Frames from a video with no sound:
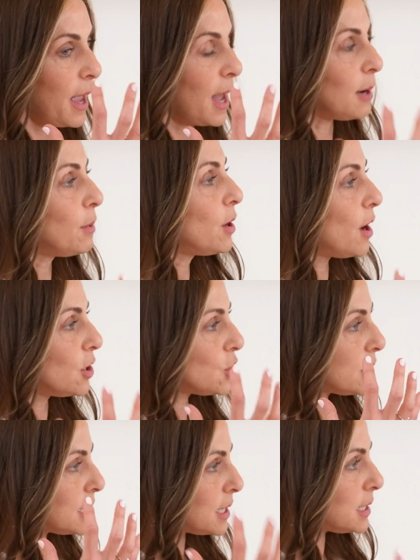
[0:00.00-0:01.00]
animal
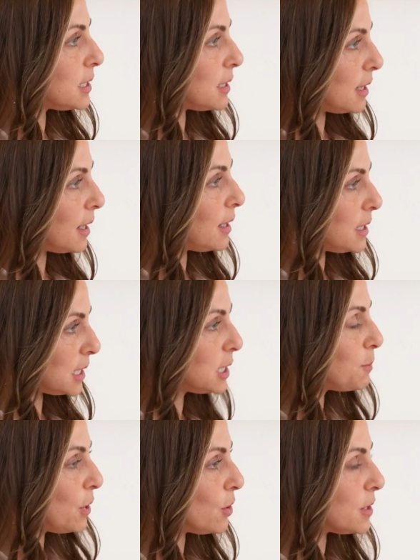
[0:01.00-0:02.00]
consciousness is
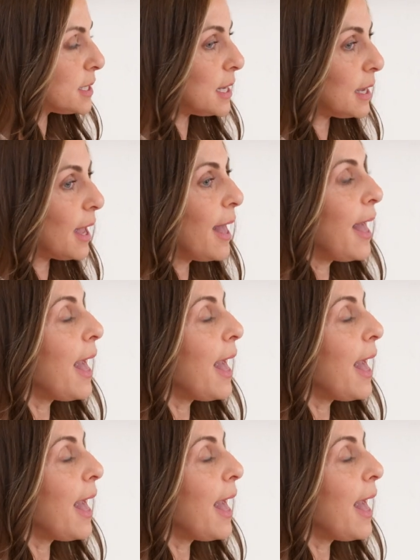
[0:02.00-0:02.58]
experiencing,